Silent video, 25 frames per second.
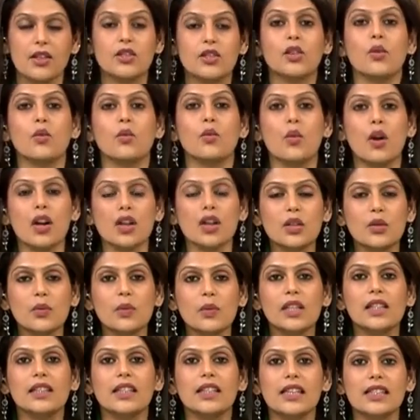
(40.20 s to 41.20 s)
So what
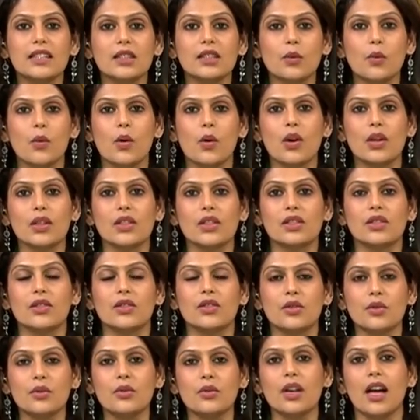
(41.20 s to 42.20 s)
will these squads
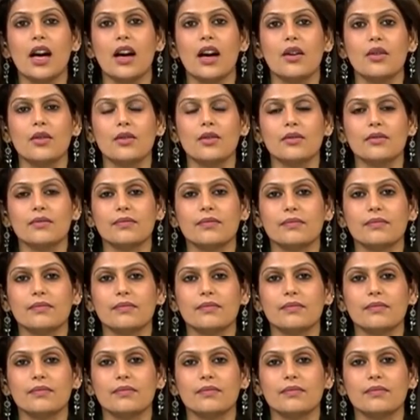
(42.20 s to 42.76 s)
do now?